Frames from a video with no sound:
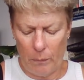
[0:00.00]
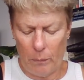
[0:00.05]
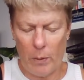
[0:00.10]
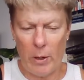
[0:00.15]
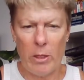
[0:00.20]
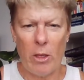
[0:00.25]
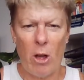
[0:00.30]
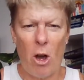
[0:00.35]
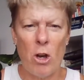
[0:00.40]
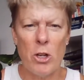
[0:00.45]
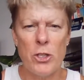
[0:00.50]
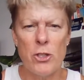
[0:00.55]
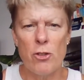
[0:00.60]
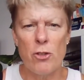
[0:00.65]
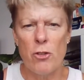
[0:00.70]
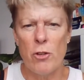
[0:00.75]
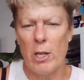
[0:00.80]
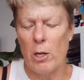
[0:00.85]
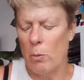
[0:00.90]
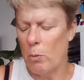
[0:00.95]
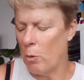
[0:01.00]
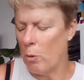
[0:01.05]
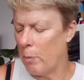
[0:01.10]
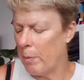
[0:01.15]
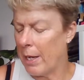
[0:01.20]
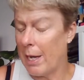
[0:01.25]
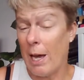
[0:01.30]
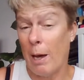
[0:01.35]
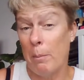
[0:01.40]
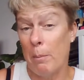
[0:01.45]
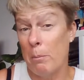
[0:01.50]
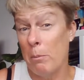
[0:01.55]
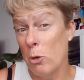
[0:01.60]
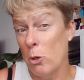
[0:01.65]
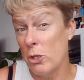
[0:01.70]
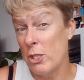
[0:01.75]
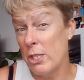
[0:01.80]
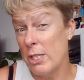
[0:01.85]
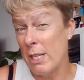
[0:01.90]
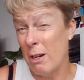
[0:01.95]
whether Austria will become
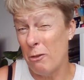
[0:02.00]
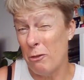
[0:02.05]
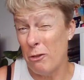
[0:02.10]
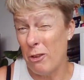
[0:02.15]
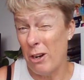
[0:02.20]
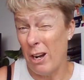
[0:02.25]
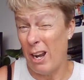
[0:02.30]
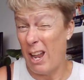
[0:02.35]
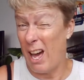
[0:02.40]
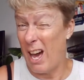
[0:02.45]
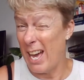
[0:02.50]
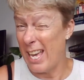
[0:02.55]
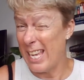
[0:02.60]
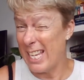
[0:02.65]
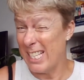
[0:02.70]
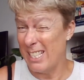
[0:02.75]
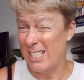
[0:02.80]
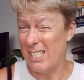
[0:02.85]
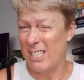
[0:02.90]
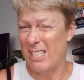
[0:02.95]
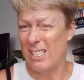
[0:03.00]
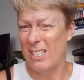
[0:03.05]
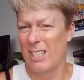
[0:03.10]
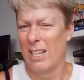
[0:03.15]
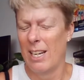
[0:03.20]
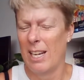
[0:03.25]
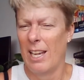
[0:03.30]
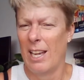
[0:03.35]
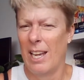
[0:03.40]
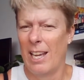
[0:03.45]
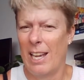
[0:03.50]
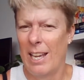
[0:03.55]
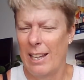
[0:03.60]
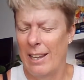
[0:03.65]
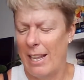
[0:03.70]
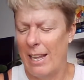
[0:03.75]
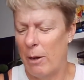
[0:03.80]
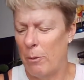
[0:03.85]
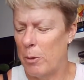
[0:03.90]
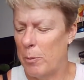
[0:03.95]
more self-reliant.
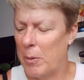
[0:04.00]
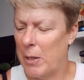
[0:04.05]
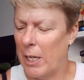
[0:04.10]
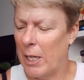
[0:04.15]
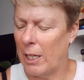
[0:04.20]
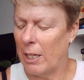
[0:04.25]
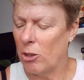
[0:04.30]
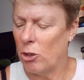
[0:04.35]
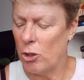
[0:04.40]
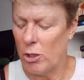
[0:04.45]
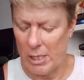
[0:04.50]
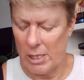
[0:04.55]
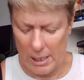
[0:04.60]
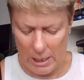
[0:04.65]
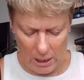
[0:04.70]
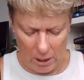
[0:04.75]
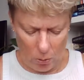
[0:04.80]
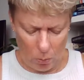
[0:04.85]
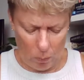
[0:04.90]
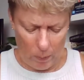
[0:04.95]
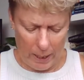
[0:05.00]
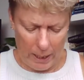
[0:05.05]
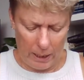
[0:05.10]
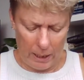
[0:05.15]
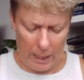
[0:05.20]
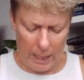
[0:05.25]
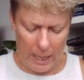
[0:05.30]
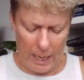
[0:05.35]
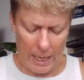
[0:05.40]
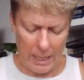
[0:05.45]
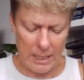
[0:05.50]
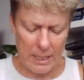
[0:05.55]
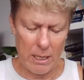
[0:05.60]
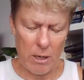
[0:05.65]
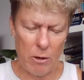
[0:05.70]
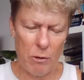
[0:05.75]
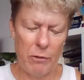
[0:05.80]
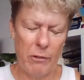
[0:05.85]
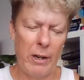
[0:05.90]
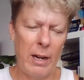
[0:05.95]
That would be an interesting one. Uh,
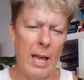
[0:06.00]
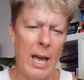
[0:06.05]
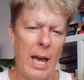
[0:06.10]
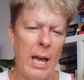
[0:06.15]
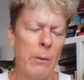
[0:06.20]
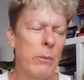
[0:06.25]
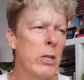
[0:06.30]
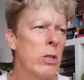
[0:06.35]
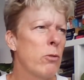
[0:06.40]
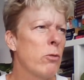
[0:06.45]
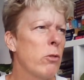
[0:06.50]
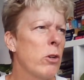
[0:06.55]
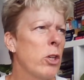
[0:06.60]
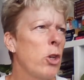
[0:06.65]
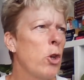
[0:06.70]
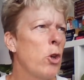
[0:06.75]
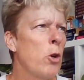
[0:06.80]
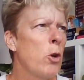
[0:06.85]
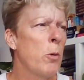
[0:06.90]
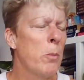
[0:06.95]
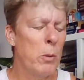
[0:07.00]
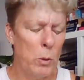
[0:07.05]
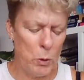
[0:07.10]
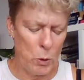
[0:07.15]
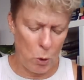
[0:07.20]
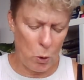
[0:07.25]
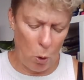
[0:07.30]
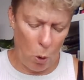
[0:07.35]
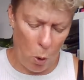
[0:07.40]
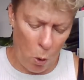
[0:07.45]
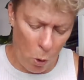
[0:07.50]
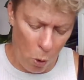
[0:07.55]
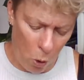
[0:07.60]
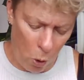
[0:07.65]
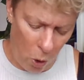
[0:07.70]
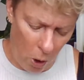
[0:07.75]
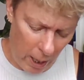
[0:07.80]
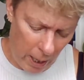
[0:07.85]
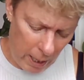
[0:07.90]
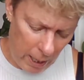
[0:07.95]
self-reliant with renewables,
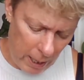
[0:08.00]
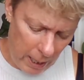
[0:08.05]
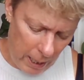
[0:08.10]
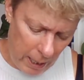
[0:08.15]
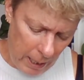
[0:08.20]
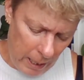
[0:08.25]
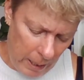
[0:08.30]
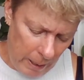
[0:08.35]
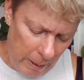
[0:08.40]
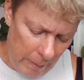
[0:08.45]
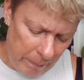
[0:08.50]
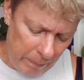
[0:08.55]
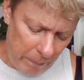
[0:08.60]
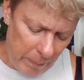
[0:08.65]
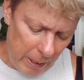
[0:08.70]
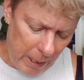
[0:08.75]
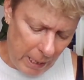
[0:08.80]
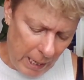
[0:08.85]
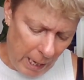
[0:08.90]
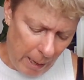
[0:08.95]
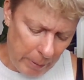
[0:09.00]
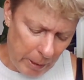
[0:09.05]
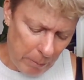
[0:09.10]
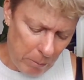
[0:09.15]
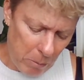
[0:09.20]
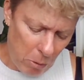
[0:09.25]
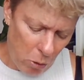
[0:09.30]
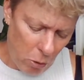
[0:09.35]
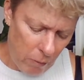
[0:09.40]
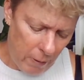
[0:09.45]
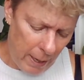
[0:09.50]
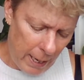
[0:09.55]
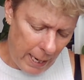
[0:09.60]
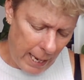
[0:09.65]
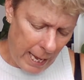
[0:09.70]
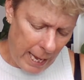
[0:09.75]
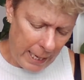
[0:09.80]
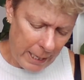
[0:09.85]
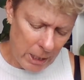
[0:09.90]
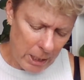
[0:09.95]
or if becoming more
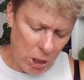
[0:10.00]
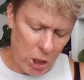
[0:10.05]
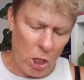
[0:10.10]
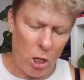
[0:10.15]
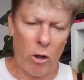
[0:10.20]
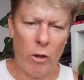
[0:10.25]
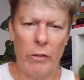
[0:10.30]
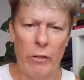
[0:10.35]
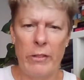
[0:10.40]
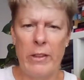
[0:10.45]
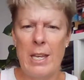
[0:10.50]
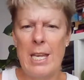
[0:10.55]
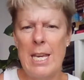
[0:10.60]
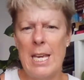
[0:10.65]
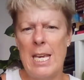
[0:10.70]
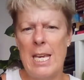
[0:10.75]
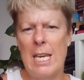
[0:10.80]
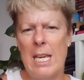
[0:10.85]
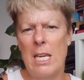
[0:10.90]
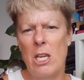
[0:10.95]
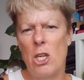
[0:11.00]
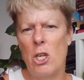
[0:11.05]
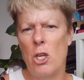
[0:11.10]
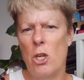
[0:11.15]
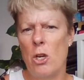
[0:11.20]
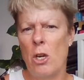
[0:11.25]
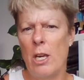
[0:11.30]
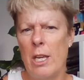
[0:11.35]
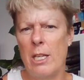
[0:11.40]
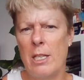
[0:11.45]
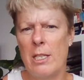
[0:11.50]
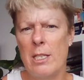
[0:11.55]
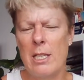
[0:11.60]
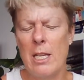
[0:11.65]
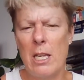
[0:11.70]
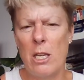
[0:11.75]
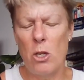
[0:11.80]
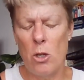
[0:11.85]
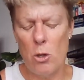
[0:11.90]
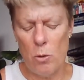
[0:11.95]
reliant on the E U, its
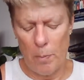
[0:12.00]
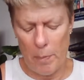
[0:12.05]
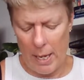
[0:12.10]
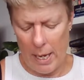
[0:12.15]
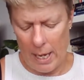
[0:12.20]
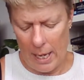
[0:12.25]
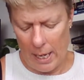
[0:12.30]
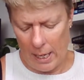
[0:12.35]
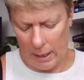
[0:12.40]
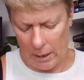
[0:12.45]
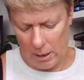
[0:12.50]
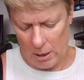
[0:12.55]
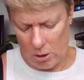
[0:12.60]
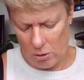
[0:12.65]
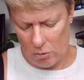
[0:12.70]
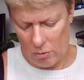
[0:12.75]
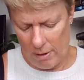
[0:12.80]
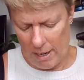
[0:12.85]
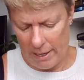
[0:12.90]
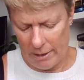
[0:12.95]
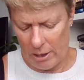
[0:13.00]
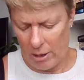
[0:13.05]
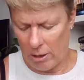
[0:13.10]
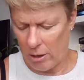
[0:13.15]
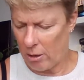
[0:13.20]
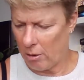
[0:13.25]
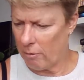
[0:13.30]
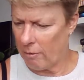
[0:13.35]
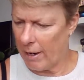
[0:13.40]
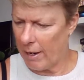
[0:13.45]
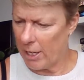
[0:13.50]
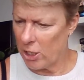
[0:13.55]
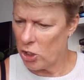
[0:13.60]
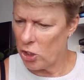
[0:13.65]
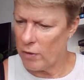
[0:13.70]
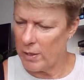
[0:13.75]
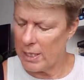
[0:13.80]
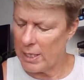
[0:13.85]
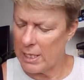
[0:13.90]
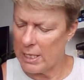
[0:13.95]
E U partners, rather than
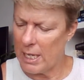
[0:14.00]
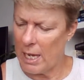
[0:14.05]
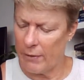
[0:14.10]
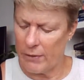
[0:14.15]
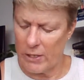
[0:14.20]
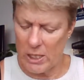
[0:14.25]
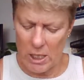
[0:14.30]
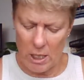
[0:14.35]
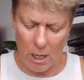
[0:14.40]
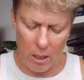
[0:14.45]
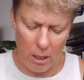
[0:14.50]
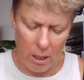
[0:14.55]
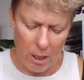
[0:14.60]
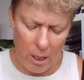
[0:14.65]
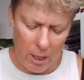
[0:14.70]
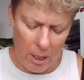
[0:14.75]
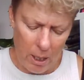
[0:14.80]
Russia itself. So